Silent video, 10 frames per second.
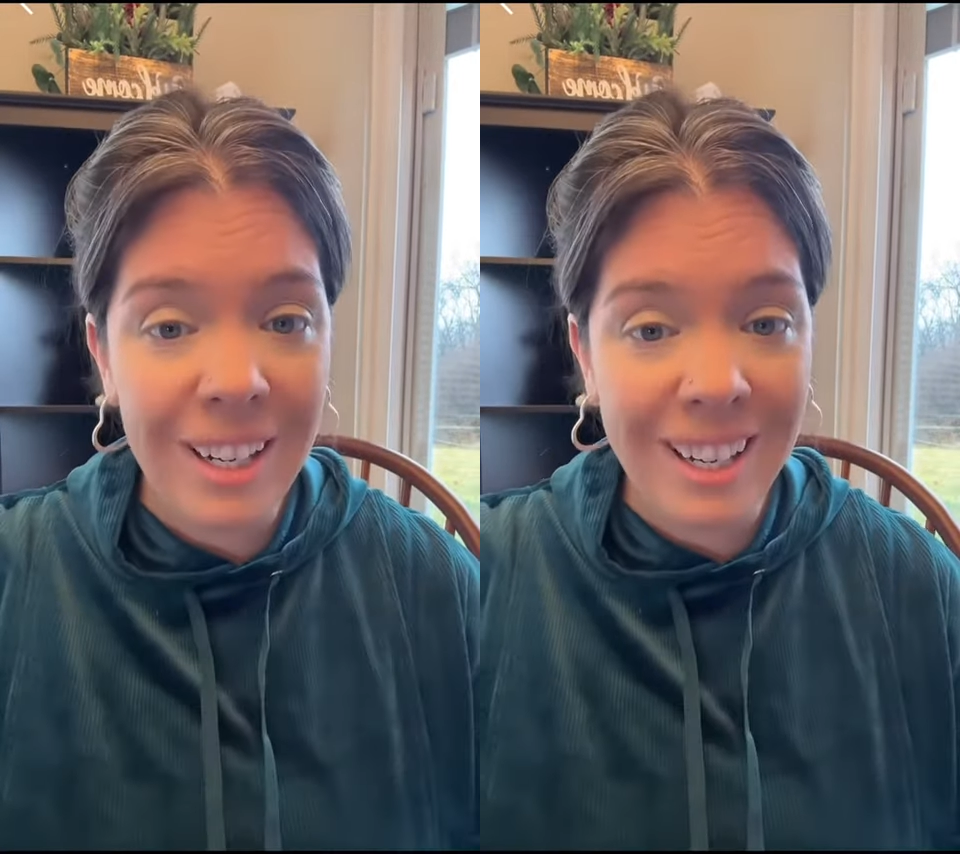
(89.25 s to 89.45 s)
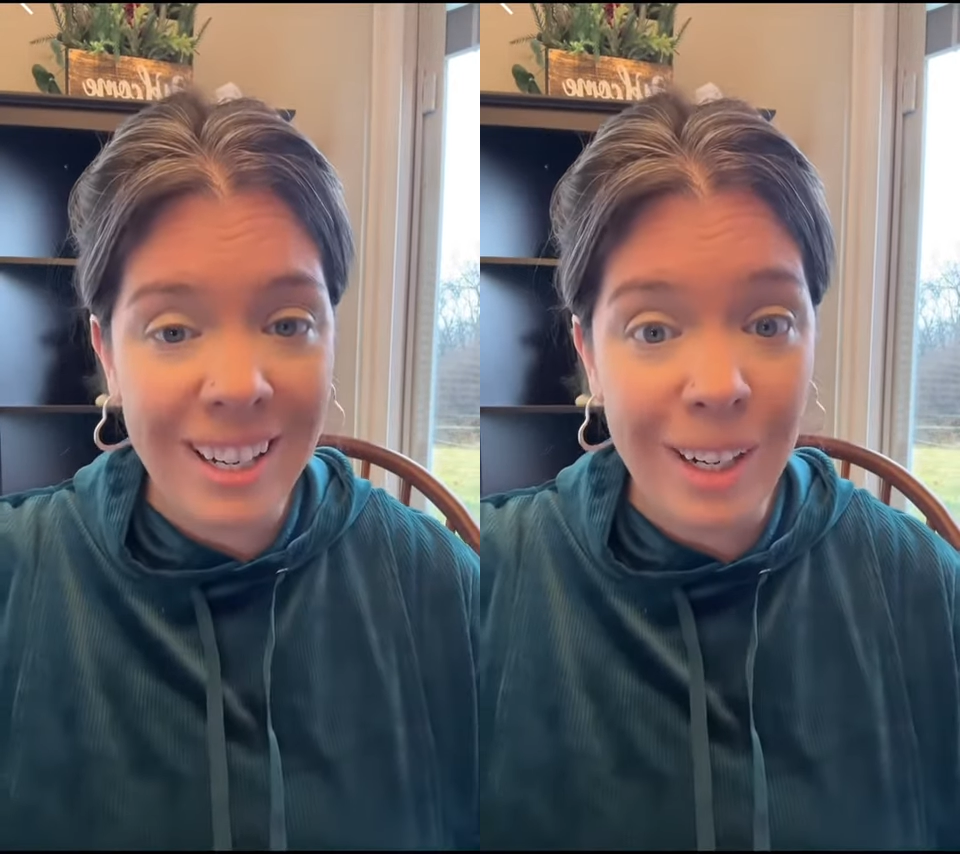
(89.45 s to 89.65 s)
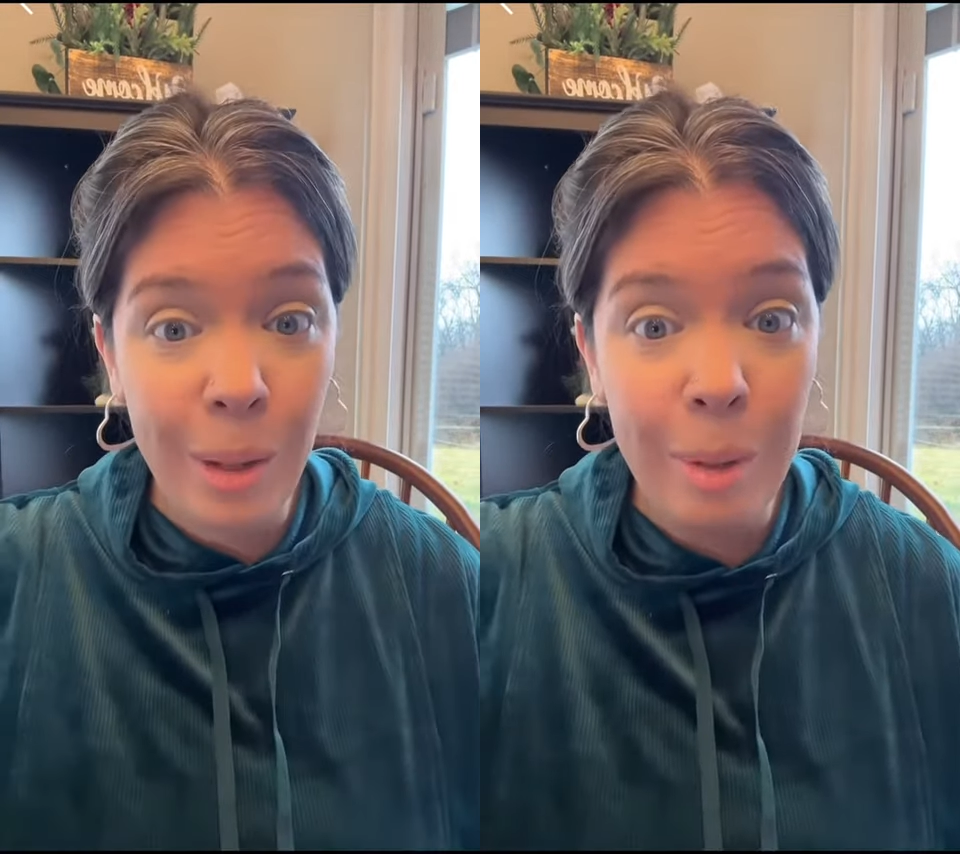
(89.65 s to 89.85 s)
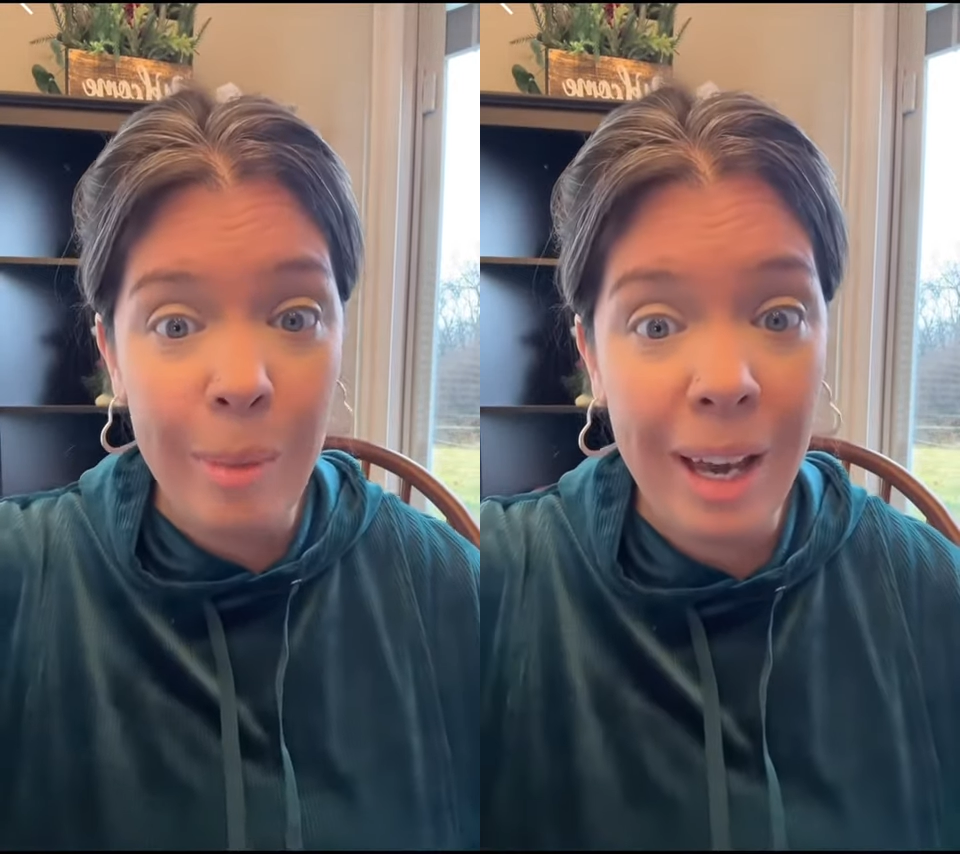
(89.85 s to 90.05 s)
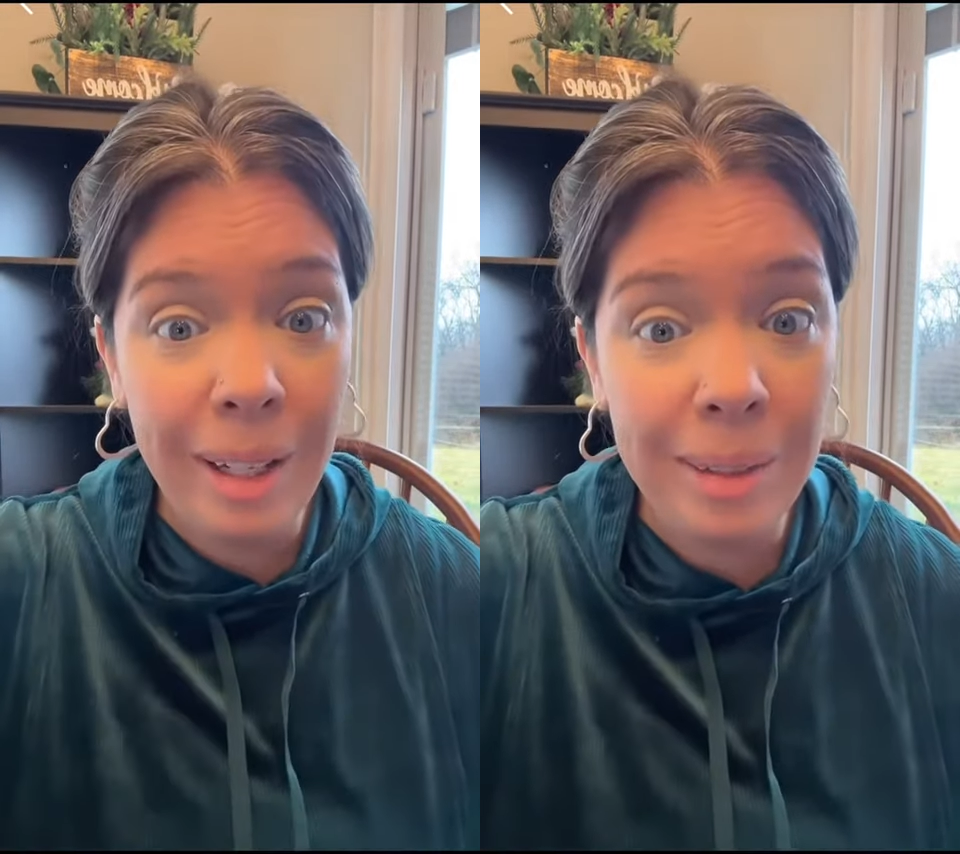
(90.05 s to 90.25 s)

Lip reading: and I'll be back.